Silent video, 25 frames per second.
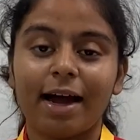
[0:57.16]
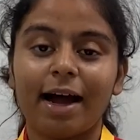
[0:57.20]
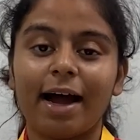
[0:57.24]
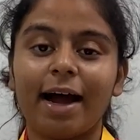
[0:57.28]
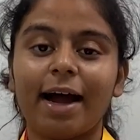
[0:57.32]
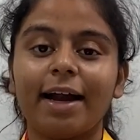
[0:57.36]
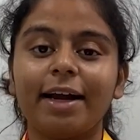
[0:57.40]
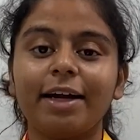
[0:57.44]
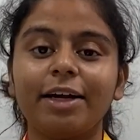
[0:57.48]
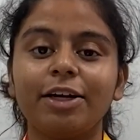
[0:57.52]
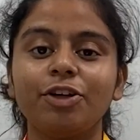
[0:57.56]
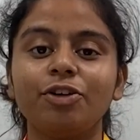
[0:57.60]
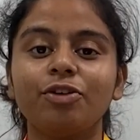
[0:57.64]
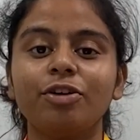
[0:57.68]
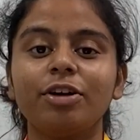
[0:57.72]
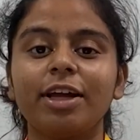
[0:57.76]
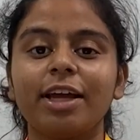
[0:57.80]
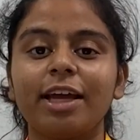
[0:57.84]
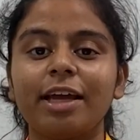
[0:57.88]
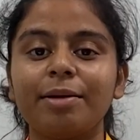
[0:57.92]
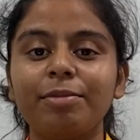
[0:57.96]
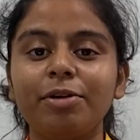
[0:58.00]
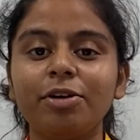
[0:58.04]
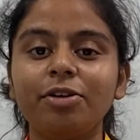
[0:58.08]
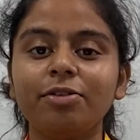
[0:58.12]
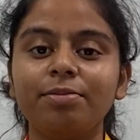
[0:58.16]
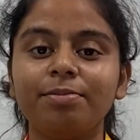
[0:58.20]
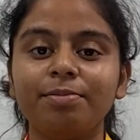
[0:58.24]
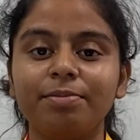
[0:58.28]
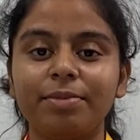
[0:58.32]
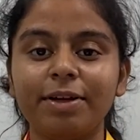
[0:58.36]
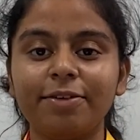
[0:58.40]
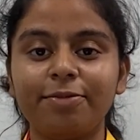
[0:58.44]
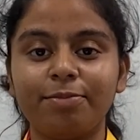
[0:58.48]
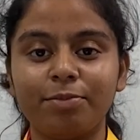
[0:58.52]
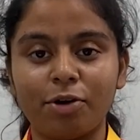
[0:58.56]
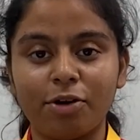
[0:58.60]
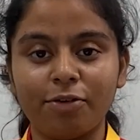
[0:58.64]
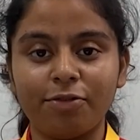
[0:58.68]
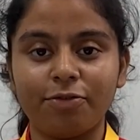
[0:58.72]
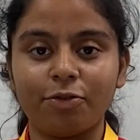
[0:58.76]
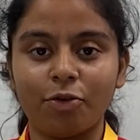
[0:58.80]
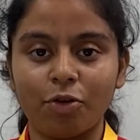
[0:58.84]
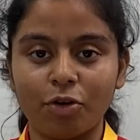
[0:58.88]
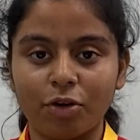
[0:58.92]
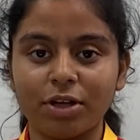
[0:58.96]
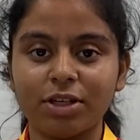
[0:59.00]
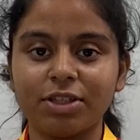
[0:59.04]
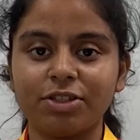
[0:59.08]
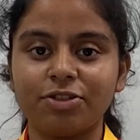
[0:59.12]
and you're able to be more
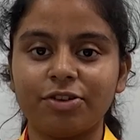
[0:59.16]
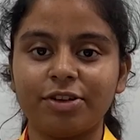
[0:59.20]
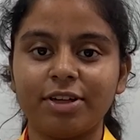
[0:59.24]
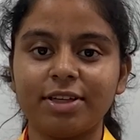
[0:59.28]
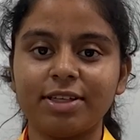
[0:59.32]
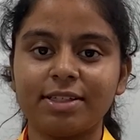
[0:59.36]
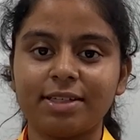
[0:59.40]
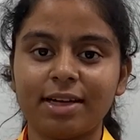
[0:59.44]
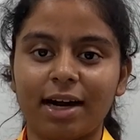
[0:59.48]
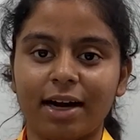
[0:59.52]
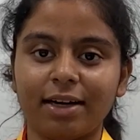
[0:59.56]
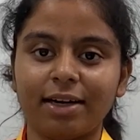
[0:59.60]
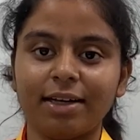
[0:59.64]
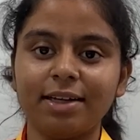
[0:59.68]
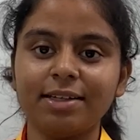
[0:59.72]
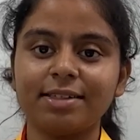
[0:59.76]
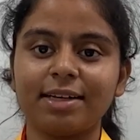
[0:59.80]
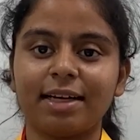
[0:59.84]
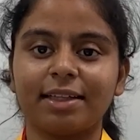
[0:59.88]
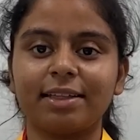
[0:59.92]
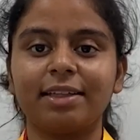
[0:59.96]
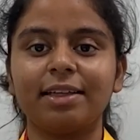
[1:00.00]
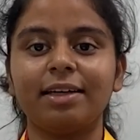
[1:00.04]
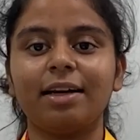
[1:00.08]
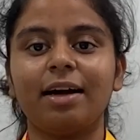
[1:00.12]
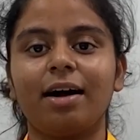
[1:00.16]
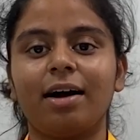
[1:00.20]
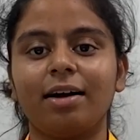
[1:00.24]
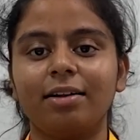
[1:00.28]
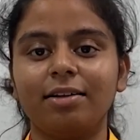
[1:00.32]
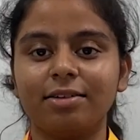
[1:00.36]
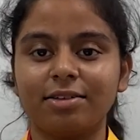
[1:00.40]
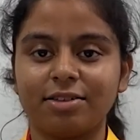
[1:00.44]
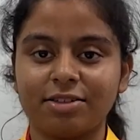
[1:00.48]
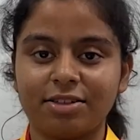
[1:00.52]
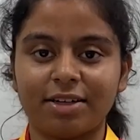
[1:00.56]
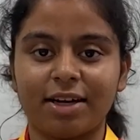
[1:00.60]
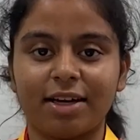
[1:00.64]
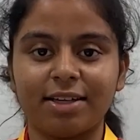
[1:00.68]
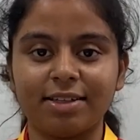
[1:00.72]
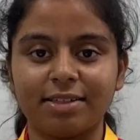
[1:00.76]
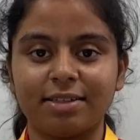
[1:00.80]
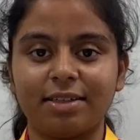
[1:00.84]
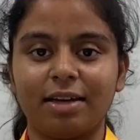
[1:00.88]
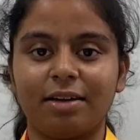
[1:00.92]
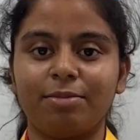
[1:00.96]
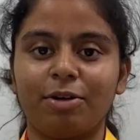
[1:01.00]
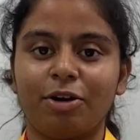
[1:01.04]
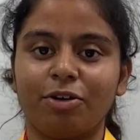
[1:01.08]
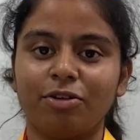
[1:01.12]
focused on your studies rather than other stress
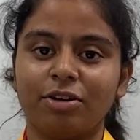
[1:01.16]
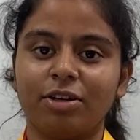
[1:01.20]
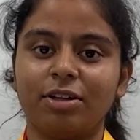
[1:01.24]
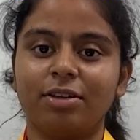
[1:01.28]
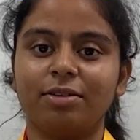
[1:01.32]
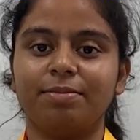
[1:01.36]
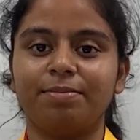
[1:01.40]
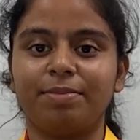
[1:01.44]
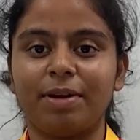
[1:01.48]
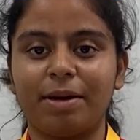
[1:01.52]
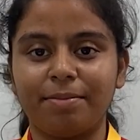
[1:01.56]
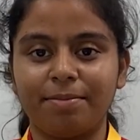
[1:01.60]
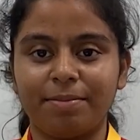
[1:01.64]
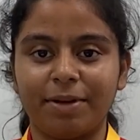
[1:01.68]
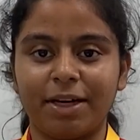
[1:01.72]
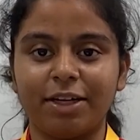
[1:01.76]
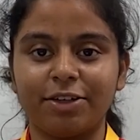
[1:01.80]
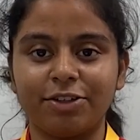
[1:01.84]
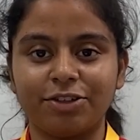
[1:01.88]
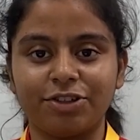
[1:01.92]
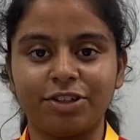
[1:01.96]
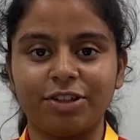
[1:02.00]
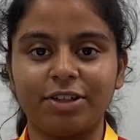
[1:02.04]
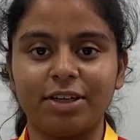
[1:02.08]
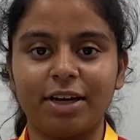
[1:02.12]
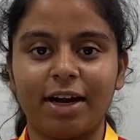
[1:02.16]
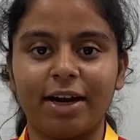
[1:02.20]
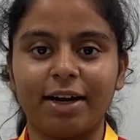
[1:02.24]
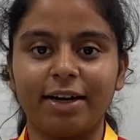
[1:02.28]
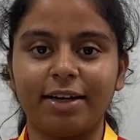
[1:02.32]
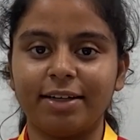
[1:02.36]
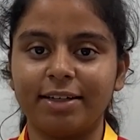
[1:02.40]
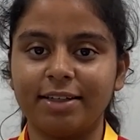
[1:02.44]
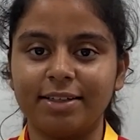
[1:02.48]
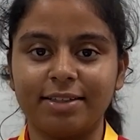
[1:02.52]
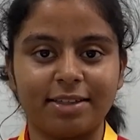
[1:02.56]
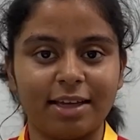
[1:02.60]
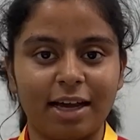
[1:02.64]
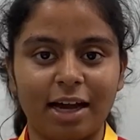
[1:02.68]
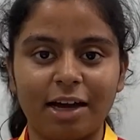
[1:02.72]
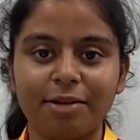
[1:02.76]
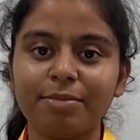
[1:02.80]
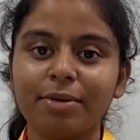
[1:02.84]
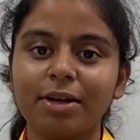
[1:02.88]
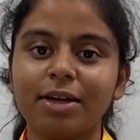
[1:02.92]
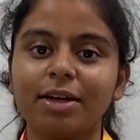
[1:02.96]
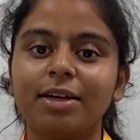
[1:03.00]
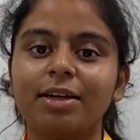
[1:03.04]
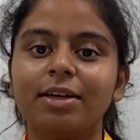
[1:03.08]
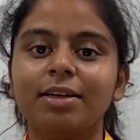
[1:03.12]
about the preparation and exam.
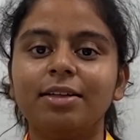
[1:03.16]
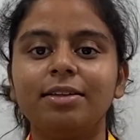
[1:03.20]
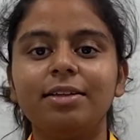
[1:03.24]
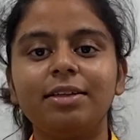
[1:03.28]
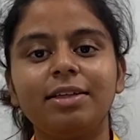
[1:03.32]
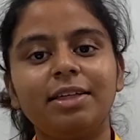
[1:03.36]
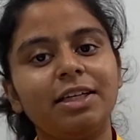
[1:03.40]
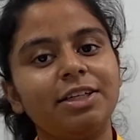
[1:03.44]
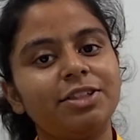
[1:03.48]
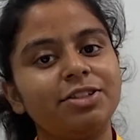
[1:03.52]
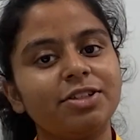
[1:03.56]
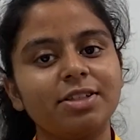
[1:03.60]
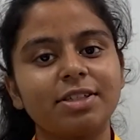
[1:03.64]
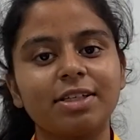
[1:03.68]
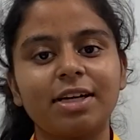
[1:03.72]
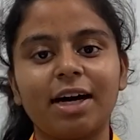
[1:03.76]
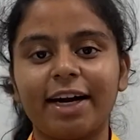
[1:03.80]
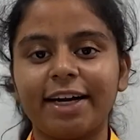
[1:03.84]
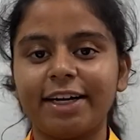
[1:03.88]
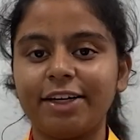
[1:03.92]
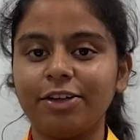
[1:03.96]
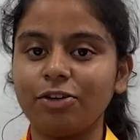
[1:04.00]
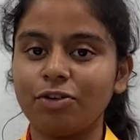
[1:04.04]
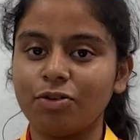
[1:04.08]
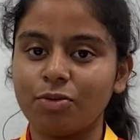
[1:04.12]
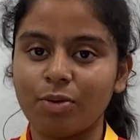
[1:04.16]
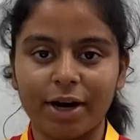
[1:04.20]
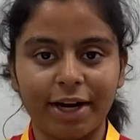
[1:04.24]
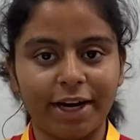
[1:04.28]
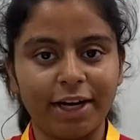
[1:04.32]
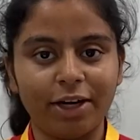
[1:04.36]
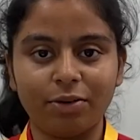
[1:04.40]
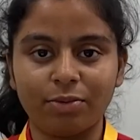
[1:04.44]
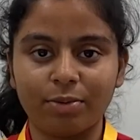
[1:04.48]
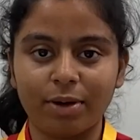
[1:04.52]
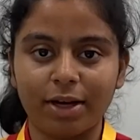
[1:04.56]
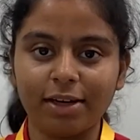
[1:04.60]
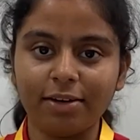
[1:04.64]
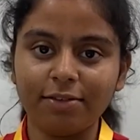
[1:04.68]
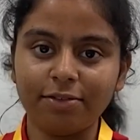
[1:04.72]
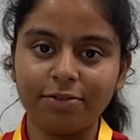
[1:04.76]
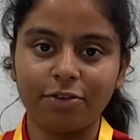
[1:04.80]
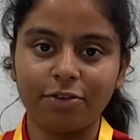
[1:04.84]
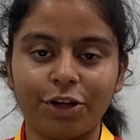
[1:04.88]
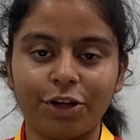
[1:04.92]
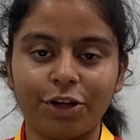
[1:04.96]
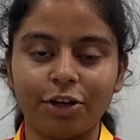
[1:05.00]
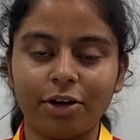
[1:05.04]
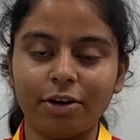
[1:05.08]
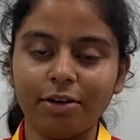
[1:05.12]
The teachers guide you quite well
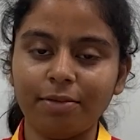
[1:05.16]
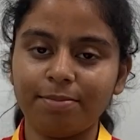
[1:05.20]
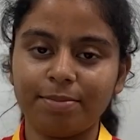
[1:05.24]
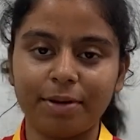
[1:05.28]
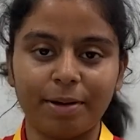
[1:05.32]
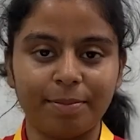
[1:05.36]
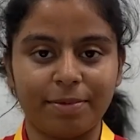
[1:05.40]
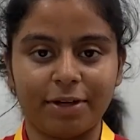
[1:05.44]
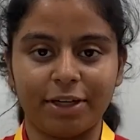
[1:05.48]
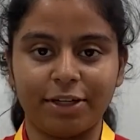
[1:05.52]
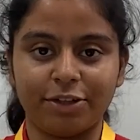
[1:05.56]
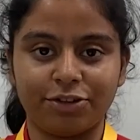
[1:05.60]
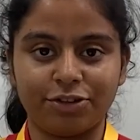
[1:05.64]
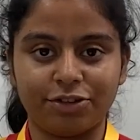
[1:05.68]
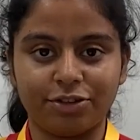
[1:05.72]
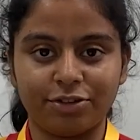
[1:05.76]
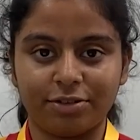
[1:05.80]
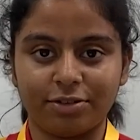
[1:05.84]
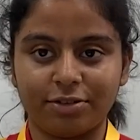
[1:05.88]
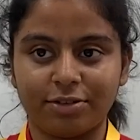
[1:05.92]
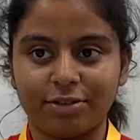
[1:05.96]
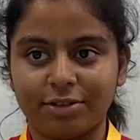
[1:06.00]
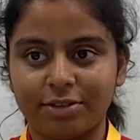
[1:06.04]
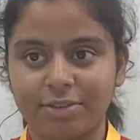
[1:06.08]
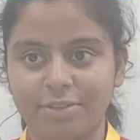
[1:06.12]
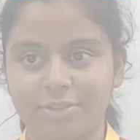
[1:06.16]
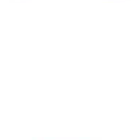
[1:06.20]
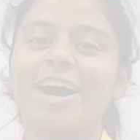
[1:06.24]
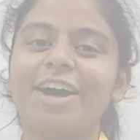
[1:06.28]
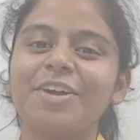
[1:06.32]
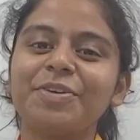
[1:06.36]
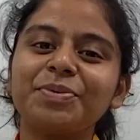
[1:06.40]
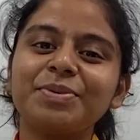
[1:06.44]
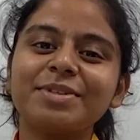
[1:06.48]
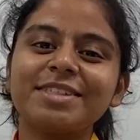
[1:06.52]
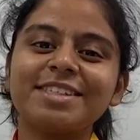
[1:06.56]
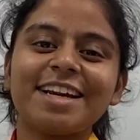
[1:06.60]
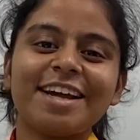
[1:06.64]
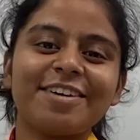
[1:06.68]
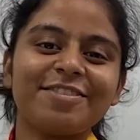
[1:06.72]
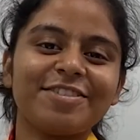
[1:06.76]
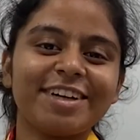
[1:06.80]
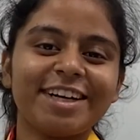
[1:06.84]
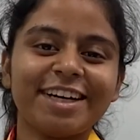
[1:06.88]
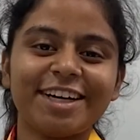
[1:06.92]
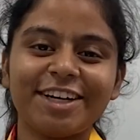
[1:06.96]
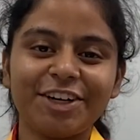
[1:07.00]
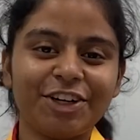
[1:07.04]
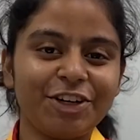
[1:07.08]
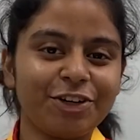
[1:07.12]
your preparation. I was never
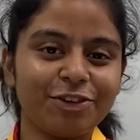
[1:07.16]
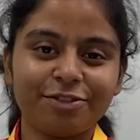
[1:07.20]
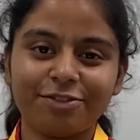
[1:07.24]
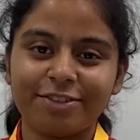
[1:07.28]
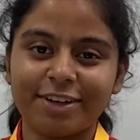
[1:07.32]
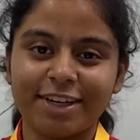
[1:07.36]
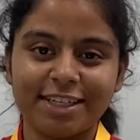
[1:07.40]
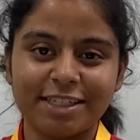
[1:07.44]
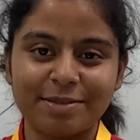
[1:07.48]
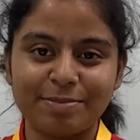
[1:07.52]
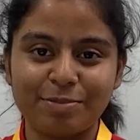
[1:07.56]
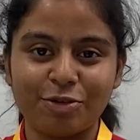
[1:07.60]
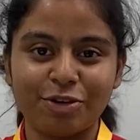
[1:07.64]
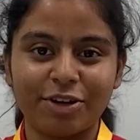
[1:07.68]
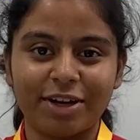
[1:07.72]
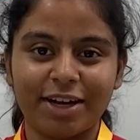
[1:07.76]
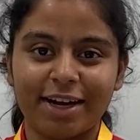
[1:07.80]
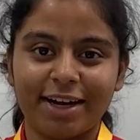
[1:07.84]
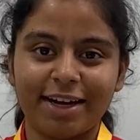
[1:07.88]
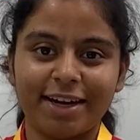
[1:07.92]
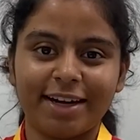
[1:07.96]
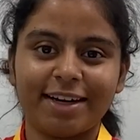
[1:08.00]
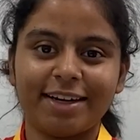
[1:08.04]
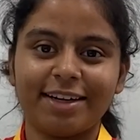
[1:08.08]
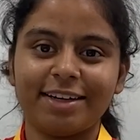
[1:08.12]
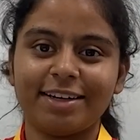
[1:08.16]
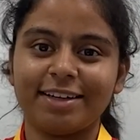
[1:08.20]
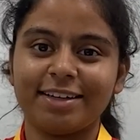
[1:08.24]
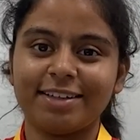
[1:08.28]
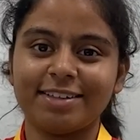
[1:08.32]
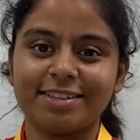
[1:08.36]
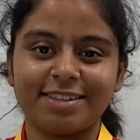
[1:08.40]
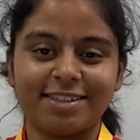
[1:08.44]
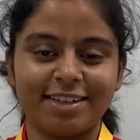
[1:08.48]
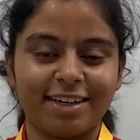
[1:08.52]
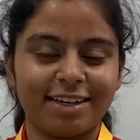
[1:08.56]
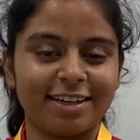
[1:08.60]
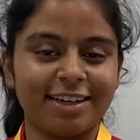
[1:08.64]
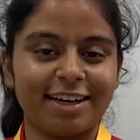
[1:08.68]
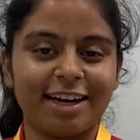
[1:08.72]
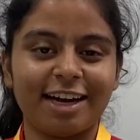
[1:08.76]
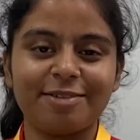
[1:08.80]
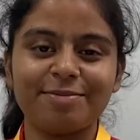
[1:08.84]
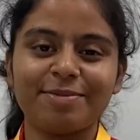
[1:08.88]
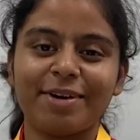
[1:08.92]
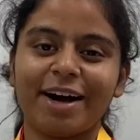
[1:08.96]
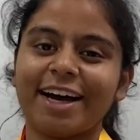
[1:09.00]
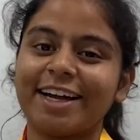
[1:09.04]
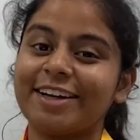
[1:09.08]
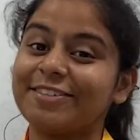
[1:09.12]
into Facebook and
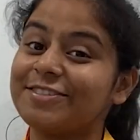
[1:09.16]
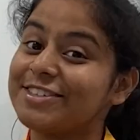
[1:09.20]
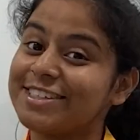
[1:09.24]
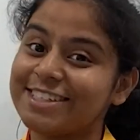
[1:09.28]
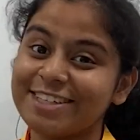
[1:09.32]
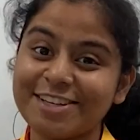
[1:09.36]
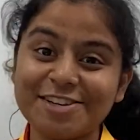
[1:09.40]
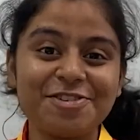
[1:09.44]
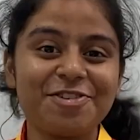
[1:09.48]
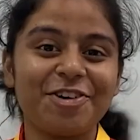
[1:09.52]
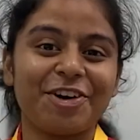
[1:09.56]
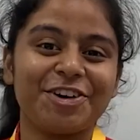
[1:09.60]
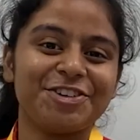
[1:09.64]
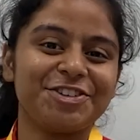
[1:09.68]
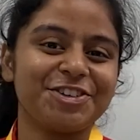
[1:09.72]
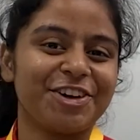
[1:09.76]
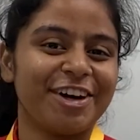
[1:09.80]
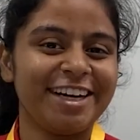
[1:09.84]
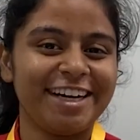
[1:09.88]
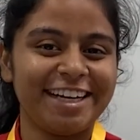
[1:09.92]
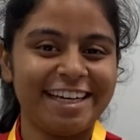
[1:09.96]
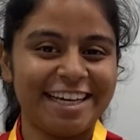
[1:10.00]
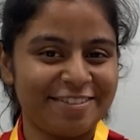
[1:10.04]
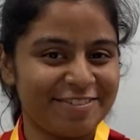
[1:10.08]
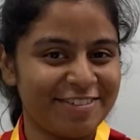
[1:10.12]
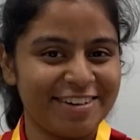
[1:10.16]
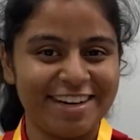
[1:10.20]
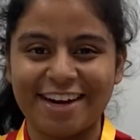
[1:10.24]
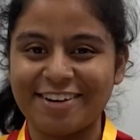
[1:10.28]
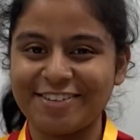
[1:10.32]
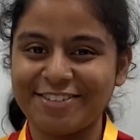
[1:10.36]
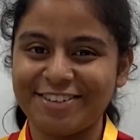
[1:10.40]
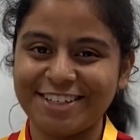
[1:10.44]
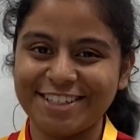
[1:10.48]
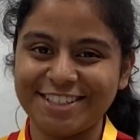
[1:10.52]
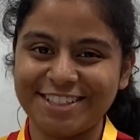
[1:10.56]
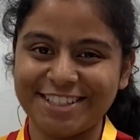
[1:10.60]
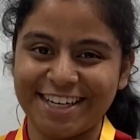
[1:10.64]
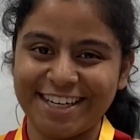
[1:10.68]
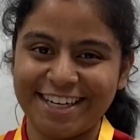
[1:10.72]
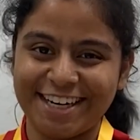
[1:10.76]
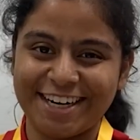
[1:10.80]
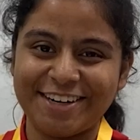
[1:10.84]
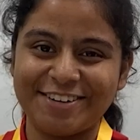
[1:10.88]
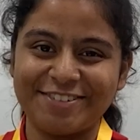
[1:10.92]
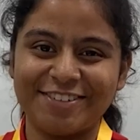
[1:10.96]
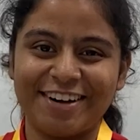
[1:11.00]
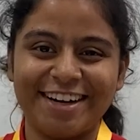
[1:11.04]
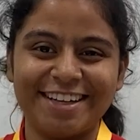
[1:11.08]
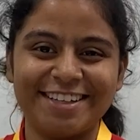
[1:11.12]
Instagram. I've still not joined even after JEE
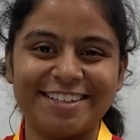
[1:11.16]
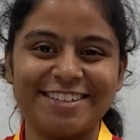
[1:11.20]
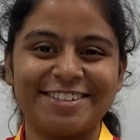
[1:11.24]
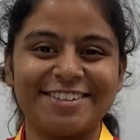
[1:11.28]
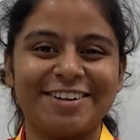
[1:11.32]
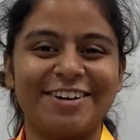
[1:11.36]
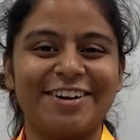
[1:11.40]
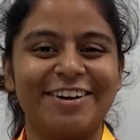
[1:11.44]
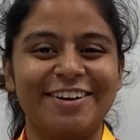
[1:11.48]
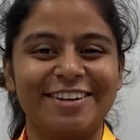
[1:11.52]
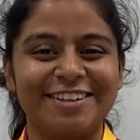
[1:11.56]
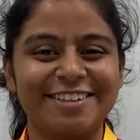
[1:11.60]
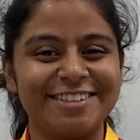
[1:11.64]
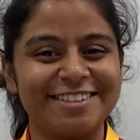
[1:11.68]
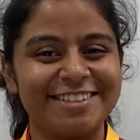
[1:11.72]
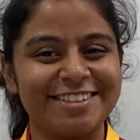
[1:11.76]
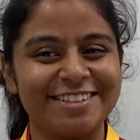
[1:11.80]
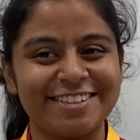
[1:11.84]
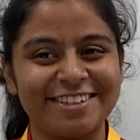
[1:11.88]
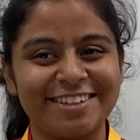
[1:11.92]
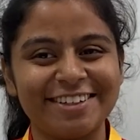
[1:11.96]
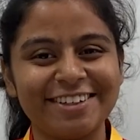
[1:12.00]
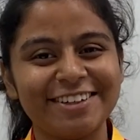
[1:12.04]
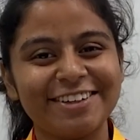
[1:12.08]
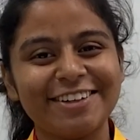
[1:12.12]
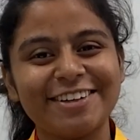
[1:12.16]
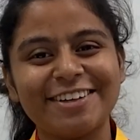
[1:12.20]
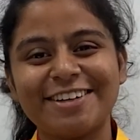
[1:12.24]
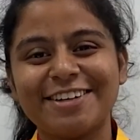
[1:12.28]
Advanced also.